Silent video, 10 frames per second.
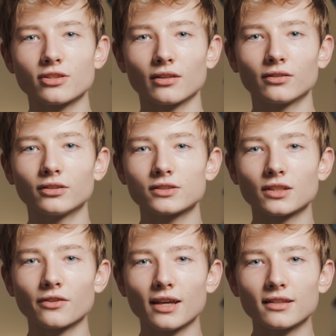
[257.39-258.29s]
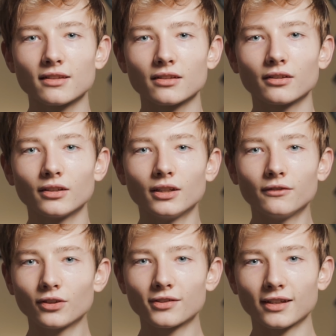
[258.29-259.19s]
so that the
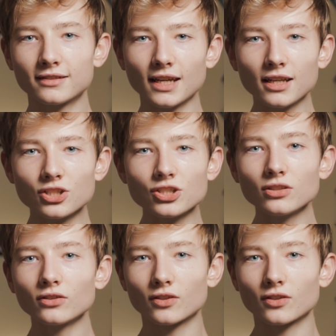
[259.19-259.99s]
viewer's attention,